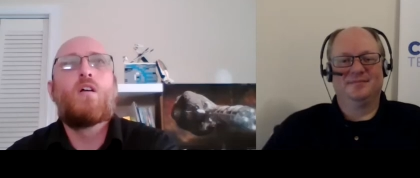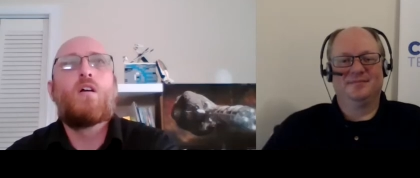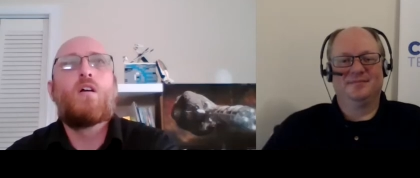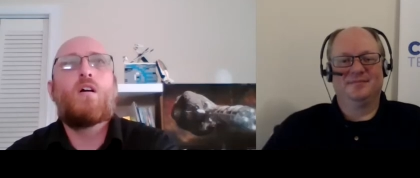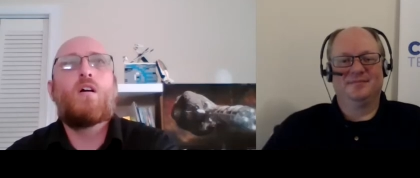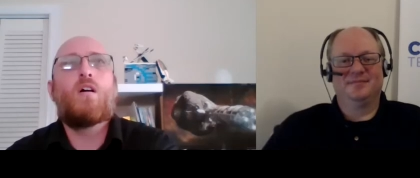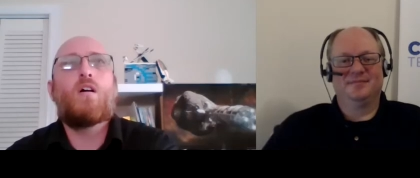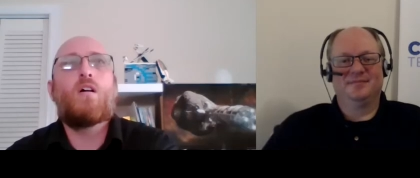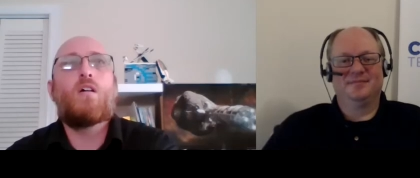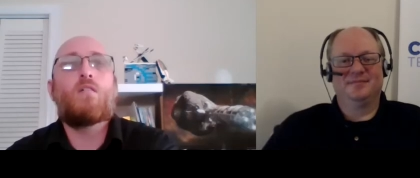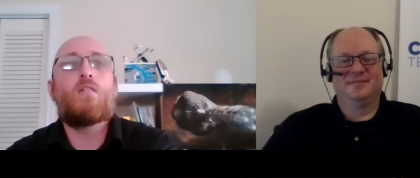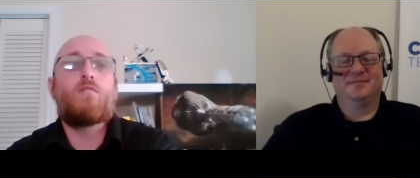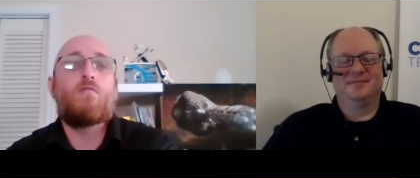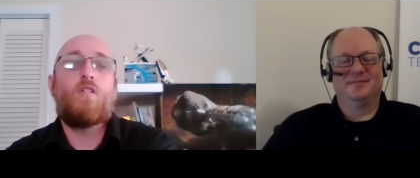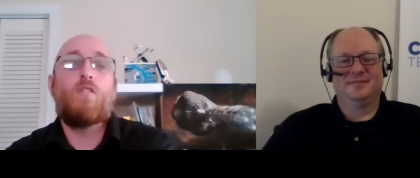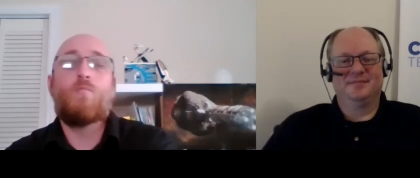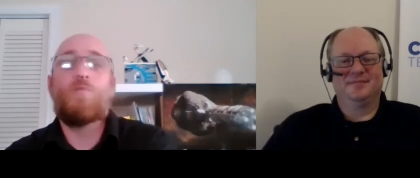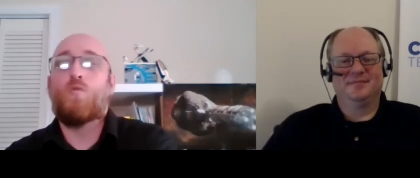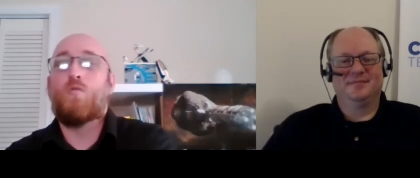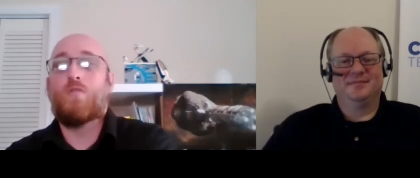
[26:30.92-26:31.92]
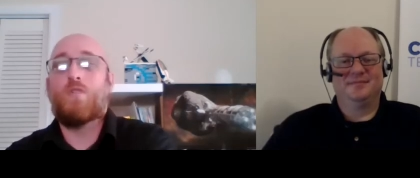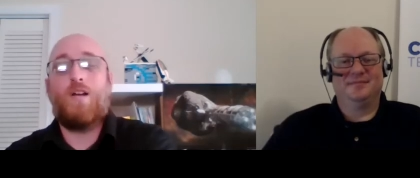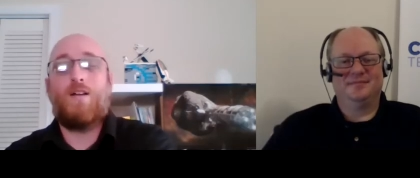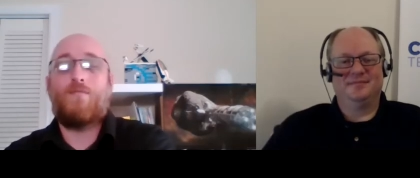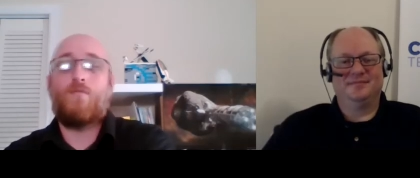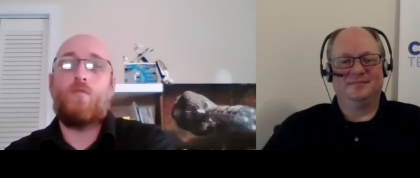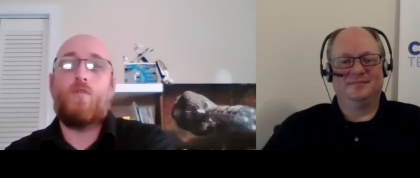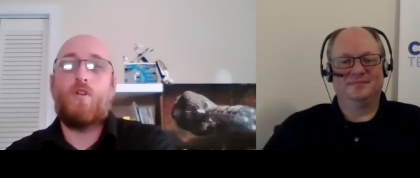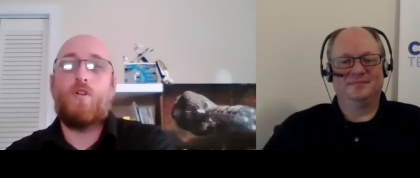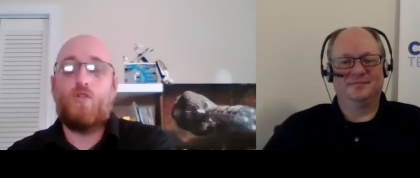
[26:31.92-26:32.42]
Speaker 1: uh, global
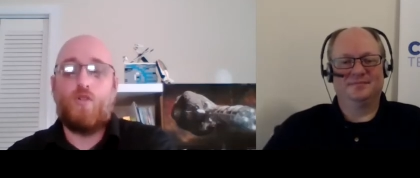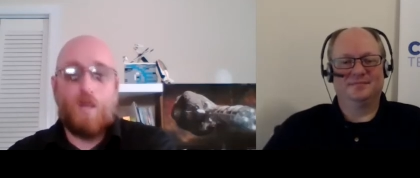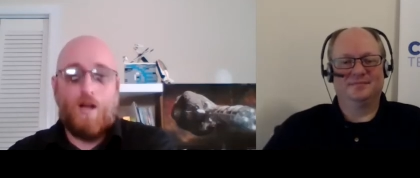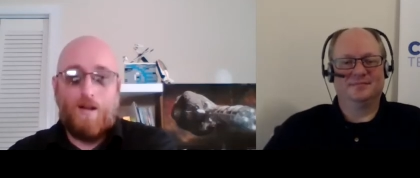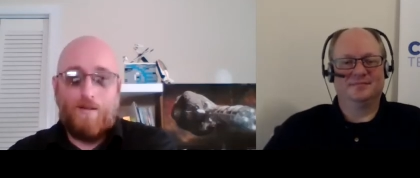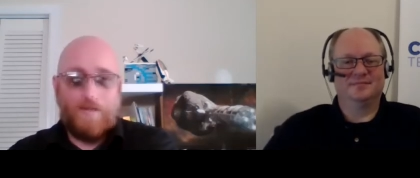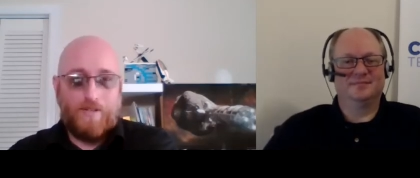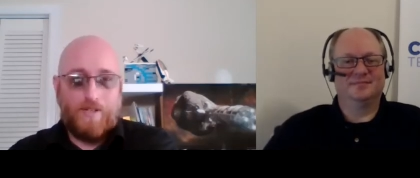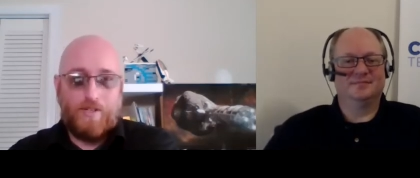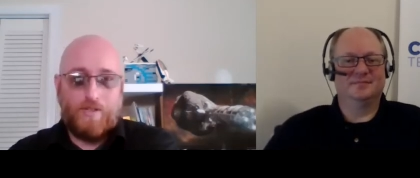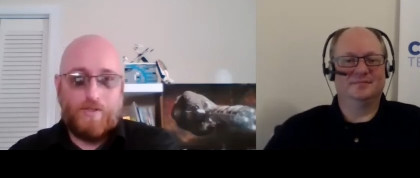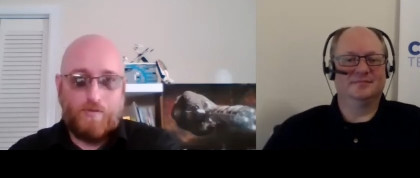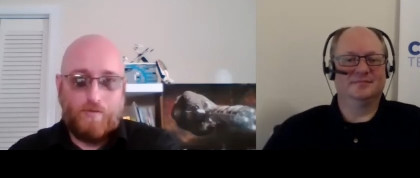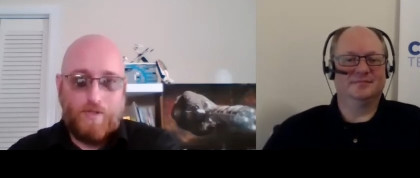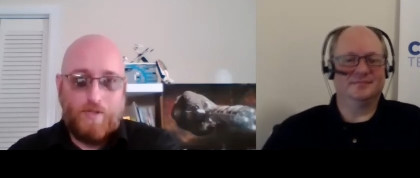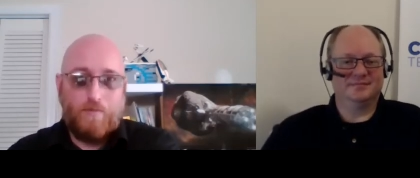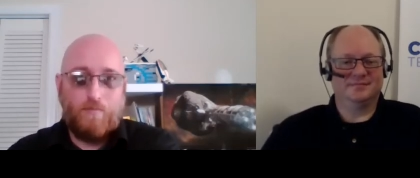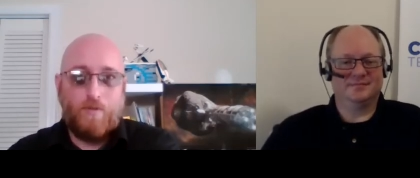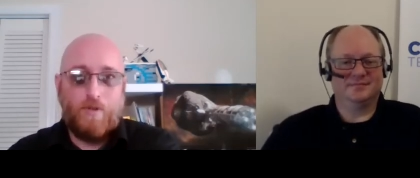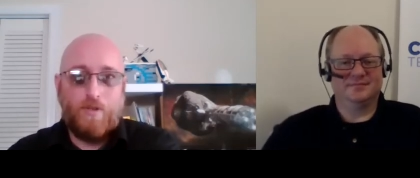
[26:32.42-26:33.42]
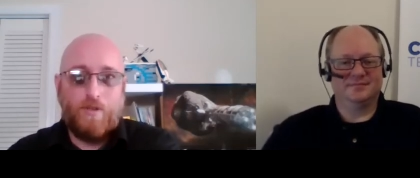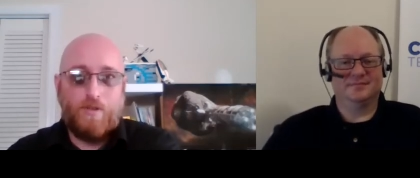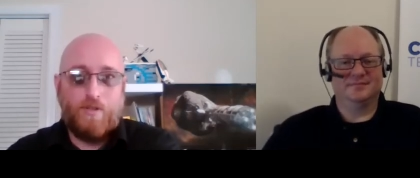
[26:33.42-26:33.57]
coverage, obviously, with